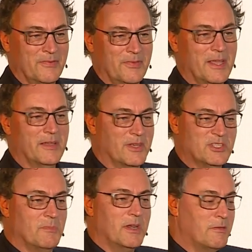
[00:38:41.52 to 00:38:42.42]
Right? There's
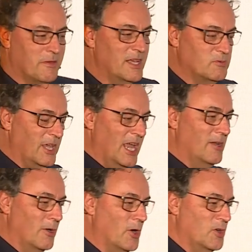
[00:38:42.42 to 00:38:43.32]
many things we
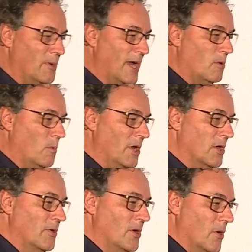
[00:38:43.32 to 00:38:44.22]
can't automate what we
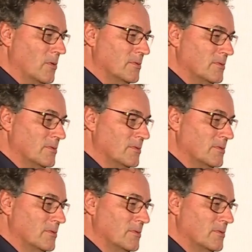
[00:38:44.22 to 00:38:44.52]
don't know.